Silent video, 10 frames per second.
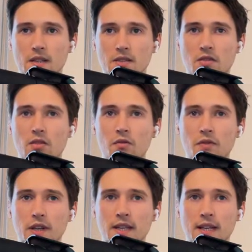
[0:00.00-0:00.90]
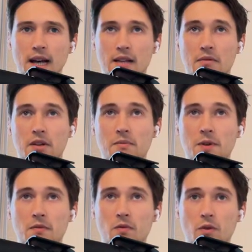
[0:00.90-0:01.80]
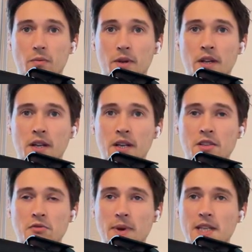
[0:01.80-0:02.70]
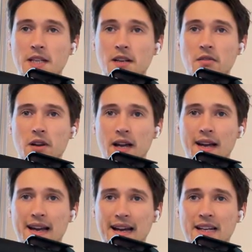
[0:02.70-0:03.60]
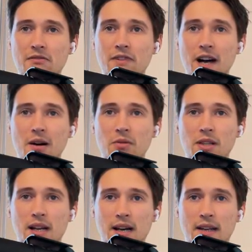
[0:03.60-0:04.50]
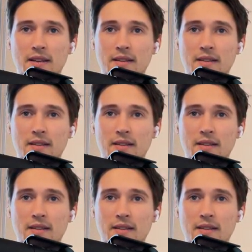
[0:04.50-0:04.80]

solve in algorithmic form. So basically you kind of outline